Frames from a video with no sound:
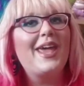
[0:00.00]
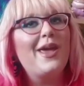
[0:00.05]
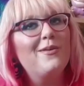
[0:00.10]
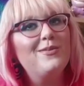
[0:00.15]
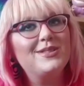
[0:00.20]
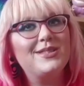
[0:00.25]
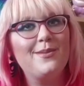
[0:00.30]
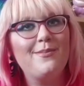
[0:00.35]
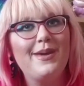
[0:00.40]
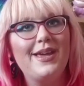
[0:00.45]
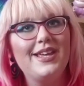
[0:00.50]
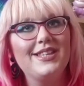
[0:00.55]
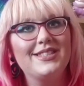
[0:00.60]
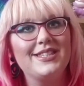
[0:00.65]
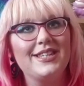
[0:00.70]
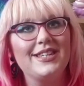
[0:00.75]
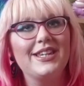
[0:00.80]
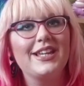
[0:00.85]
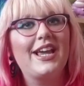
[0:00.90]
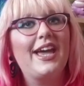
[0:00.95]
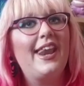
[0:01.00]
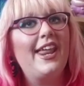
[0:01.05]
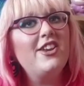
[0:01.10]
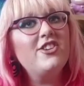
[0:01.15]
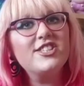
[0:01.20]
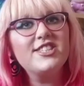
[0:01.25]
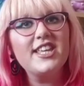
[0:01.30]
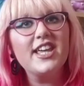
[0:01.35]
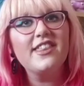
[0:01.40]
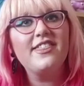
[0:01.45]
it was amazing.
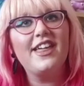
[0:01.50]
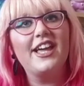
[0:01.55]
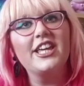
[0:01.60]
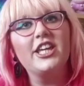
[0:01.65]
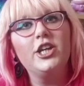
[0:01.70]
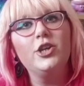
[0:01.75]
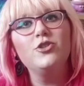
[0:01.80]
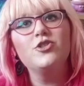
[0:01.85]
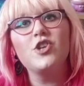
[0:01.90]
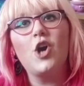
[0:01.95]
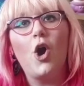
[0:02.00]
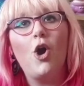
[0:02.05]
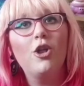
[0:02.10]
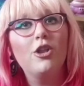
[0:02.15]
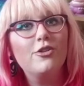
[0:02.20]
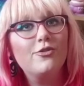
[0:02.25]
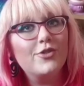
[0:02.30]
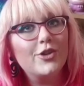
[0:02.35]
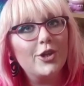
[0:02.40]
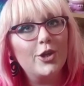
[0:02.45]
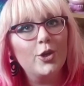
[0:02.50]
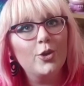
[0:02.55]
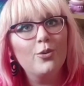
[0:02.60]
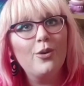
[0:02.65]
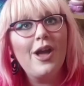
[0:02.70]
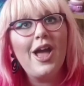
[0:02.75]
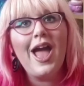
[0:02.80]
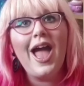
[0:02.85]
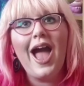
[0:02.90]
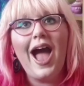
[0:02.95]
can I just say thank you to all of
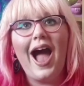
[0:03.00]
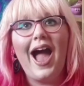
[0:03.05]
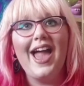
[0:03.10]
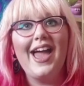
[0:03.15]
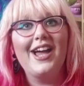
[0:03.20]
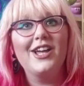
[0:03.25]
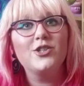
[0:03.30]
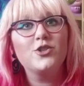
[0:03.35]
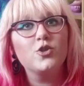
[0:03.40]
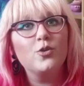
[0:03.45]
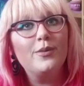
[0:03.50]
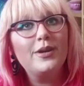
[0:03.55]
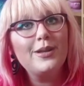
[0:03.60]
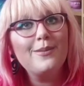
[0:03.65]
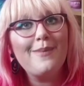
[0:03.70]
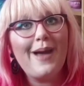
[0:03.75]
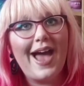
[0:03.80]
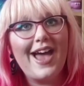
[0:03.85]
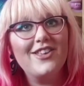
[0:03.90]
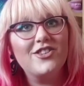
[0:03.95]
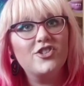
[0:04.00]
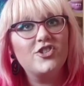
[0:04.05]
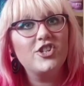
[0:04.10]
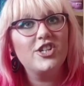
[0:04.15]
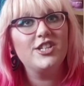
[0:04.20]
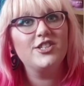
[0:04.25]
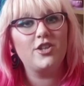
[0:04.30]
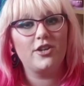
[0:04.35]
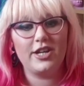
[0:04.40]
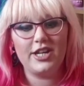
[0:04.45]
you? I had so many
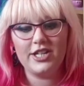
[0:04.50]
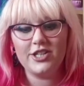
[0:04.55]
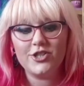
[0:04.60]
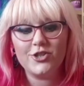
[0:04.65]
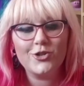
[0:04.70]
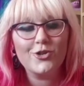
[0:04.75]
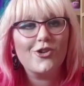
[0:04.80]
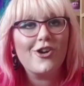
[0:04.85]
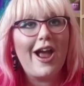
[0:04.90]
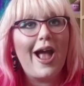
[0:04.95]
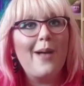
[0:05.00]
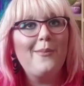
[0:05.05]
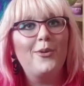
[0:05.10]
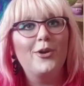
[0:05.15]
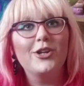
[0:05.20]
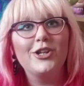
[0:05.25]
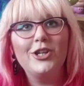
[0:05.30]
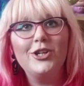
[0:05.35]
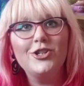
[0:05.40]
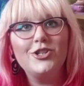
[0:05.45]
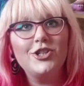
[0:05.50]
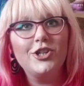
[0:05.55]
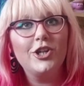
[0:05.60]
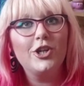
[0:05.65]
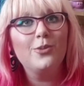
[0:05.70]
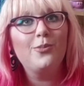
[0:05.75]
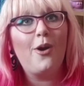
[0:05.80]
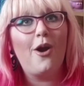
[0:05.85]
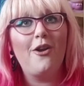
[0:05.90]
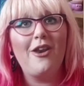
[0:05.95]
messages on Instagram, on
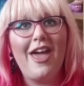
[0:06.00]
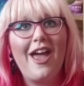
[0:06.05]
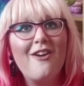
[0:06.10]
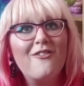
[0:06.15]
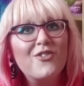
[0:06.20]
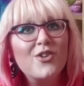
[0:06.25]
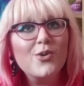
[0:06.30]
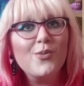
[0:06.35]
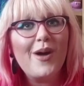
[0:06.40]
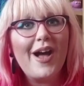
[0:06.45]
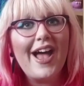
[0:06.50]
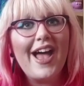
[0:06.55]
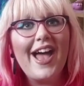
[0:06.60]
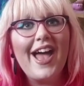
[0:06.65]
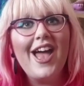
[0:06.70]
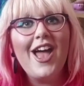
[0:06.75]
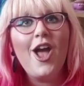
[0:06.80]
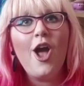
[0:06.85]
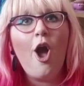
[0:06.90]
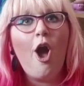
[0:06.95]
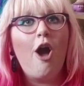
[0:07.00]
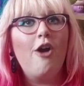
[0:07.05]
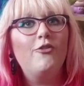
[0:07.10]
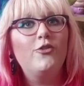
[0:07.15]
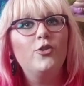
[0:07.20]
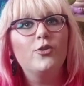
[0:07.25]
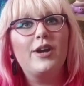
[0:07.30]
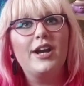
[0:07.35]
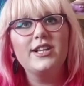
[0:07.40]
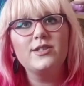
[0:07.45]
YouTube, on everywhere
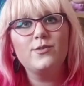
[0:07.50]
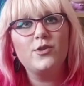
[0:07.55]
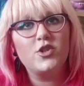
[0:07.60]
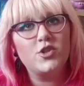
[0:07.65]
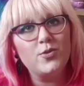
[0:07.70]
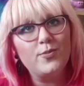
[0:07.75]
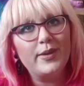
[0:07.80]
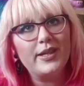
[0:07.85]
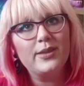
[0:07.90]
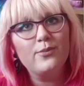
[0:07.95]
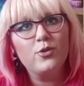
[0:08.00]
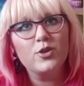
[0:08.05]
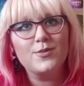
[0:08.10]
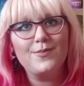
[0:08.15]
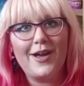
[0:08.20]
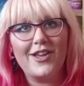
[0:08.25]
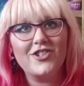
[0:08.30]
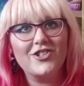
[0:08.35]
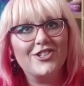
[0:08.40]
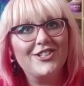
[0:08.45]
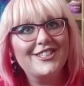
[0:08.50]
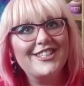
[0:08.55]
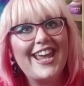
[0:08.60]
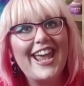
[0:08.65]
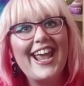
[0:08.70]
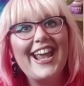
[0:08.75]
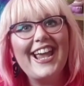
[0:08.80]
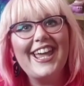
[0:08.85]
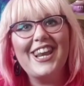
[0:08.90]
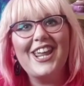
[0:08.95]
of you guys wishing me the most magical
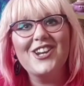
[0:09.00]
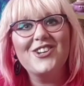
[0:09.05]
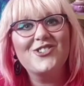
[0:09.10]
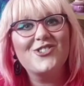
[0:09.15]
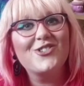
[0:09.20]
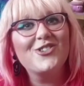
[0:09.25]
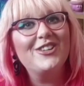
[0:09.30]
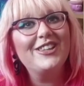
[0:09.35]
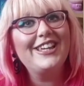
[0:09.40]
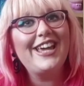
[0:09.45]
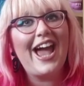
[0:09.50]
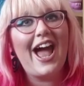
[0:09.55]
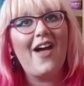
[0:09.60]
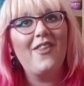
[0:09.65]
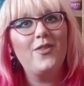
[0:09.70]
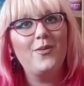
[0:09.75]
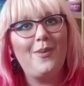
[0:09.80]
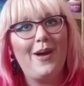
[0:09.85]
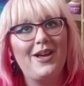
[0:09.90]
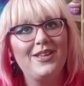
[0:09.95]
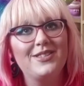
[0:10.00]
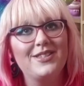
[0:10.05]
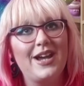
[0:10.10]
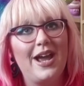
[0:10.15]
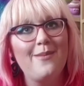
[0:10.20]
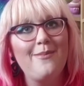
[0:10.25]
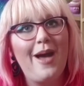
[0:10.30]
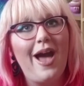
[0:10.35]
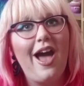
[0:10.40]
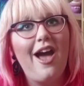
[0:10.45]
day and I truly had the best
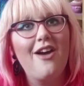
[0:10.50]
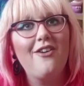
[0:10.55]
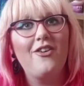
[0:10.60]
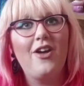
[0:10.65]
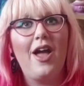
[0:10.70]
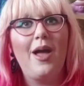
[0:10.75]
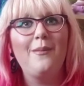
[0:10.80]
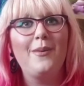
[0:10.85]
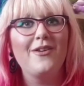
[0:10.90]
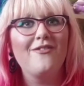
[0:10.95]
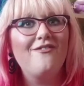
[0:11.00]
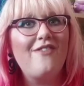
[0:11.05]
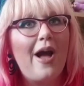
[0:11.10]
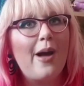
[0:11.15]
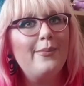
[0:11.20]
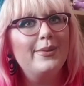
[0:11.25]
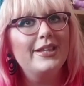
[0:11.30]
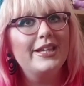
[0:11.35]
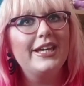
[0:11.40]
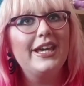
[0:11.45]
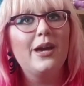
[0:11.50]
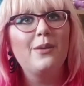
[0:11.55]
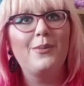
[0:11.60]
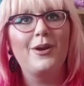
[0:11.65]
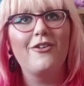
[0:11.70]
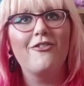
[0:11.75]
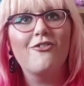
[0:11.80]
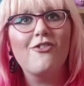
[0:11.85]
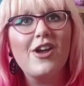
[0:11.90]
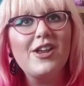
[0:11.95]
time ever and my family
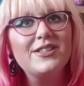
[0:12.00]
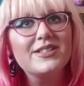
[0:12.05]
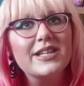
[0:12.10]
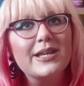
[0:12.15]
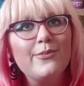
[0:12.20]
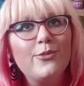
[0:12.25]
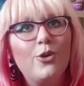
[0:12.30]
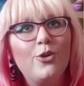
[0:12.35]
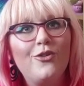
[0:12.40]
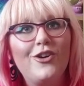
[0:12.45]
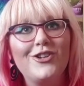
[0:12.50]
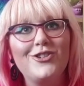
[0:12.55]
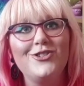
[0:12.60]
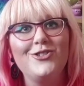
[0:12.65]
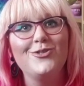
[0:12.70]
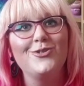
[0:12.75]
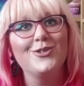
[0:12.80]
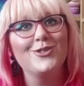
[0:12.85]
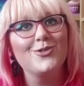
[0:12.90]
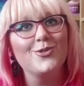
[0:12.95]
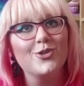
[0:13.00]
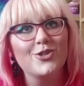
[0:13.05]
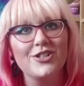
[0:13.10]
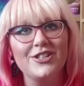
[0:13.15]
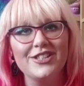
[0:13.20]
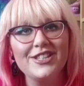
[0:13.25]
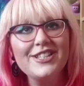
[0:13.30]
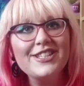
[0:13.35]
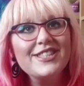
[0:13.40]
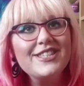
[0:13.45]
and my friends came over to do a
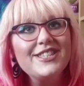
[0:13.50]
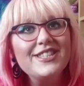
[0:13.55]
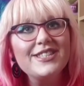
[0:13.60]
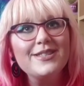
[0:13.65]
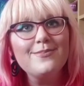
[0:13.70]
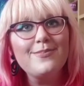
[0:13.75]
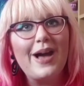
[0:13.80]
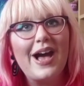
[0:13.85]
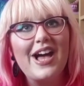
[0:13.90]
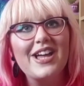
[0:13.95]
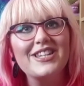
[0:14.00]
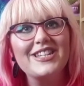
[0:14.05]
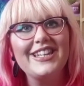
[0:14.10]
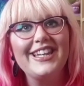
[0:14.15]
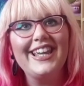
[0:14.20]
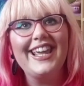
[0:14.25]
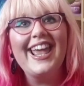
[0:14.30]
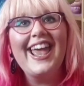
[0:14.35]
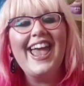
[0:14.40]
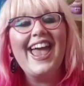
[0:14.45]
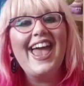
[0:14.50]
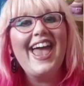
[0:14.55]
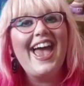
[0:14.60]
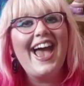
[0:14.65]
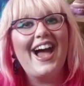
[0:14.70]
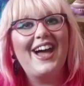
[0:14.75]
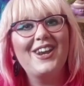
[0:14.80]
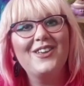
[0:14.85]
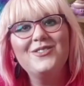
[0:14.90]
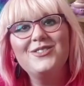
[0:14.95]
social distancing party
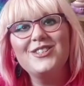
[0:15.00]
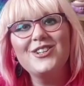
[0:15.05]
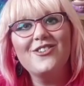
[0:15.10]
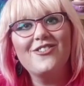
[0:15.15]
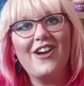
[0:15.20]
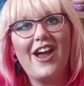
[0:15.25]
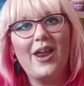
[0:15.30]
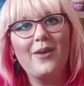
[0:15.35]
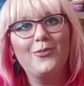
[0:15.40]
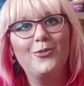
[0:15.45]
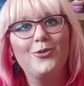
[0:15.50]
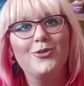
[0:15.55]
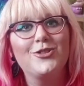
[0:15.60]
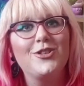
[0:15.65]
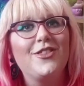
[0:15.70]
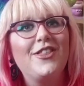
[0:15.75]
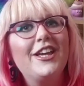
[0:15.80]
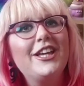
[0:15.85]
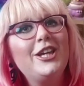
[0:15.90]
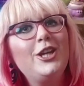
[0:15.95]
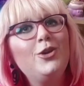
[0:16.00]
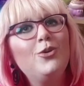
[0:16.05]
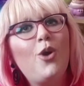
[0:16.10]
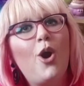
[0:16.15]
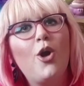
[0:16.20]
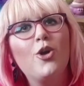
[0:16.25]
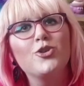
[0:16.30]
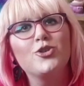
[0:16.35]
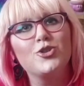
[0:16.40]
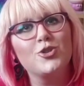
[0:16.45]
and it was incredible. So thank
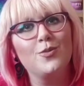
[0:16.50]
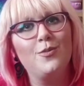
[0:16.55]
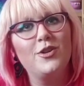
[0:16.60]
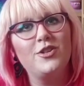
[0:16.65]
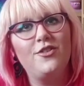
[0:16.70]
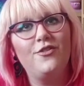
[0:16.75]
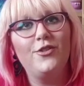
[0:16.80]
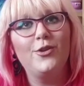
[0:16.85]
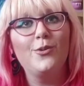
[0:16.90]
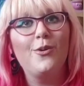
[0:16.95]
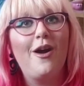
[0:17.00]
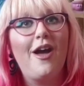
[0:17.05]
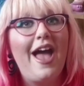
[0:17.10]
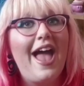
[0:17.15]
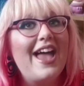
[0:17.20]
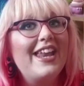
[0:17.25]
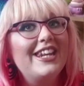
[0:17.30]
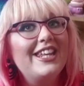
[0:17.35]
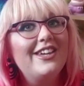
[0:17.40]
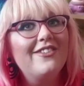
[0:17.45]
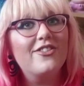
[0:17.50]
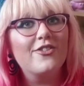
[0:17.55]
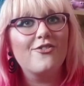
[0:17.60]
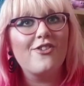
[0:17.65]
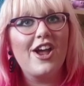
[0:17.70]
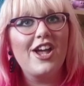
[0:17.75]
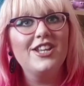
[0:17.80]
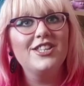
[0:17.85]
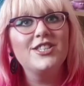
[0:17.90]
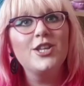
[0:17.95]
you all so much if you are any of the
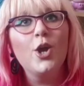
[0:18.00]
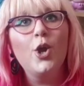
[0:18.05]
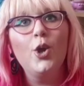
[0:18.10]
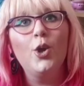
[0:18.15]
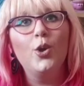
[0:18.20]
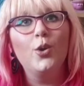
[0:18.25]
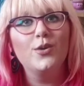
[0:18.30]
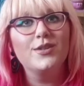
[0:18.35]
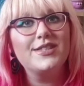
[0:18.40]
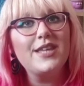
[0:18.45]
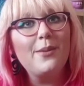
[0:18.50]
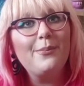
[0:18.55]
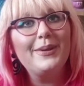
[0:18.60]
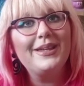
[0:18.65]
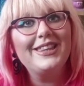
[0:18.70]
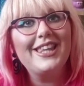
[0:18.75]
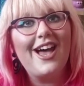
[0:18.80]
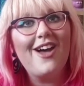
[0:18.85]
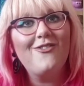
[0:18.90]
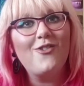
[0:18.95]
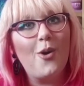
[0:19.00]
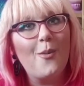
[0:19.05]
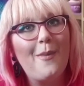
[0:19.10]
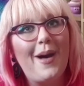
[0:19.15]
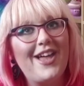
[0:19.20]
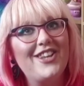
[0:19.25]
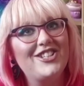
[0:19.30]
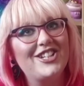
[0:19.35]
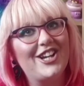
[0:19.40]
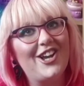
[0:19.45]
friends who sent me love or
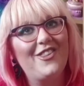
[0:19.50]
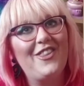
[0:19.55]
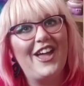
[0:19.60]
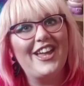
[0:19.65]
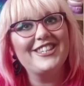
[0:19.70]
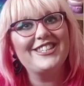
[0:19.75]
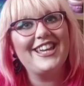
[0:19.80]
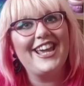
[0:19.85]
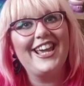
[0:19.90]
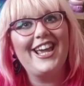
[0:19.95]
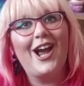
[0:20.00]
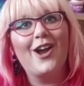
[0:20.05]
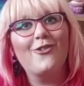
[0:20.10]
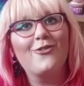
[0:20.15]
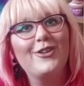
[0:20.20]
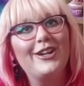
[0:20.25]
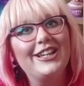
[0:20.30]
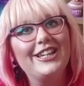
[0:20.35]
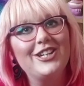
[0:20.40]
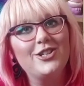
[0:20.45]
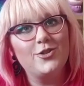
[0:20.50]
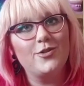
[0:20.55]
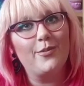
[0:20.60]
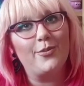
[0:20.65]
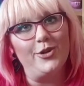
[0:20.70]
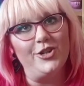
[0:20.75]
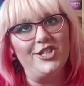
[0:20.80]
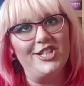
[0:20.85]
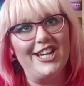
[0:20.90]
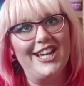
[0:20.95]
magic on that day. I really
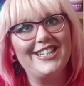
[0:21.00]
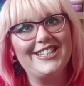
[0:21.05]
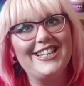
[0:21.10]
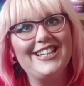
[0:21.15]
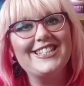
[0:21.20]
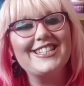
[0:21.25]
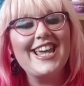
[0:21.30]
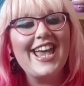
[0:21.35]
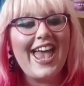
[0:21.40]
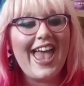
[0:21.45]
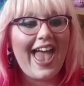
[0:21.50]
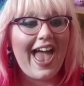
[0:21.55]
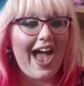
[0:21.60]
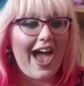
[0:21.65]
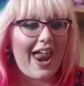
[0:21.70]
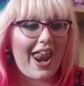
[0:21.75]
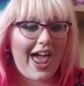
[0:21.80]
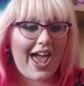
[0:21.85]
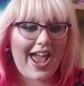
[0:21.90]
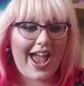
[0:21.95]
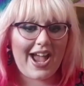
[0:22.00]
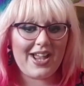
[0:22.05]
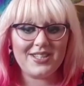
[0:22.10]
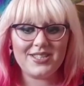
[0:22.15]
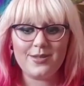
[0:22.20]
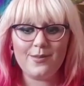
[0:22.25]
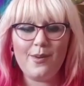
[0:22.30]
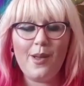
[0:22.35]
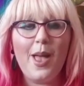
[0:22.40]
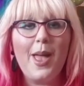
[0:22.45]
do appreciate it. And I
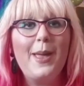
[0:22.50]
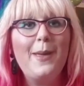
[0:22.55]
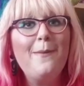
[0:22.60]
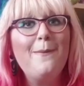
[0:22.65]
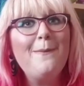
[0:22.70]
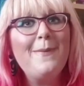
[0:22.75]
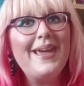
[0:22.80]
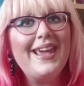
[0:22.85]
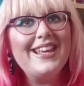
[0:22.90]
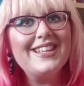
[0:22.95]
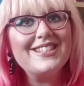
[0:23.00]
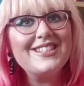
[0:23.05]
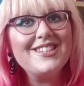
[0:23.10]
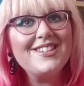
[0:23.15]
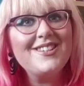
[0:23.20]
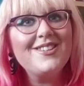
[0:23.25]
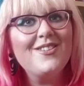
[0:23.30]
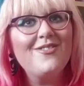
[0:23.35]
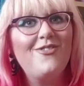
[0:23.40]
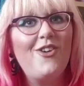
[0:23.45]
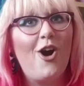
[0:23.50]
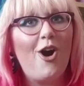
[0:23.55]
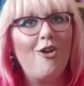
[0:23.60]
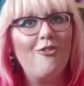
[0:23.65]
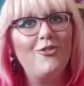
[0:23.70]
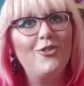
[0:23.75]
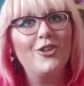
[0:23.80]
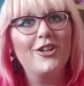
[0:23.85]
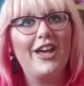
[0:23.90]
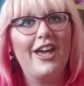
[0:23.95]
had some amazing
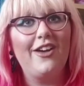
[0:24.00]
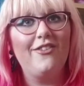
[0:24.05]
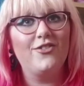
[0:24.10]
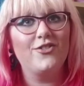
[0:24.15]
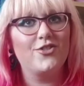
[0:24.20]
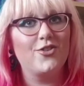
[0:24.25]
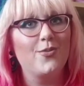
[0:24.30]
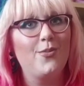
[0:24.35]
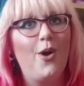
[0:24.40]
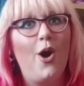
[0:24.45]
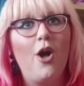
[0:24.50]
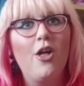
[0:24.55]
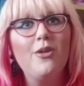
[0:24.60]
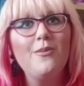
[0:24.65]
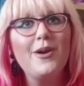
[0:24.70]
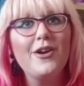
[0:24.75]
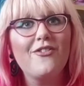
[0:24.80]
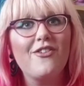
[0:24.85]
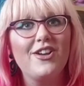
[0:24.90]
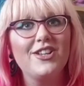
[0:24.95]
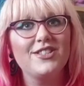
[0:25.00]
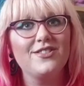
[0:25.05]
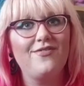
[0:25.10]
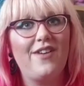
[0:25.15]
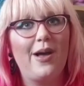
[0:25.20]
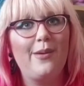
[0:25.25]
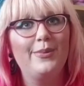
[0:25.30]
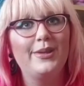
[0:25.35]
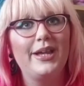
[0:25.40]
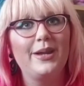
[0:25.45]
thoughtful gifts from all of my friends
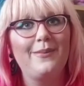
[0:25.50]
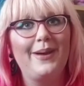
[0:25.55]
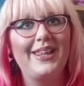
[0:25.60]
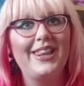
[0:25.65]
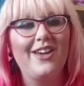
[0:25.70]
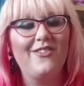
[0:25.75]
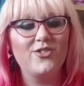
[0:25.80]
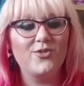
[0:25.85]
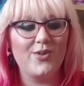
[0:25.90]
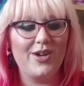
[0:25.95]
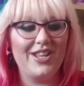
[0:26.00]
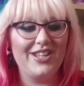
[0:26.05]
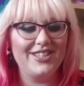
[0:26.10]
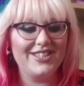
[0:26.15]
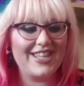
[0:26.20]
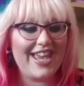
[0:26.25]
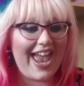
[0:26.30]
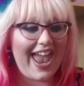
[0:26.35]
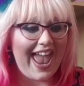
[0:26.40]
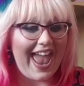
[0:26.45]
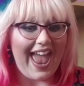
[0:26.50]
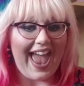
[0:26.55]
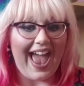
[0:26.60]
and family and my loved ones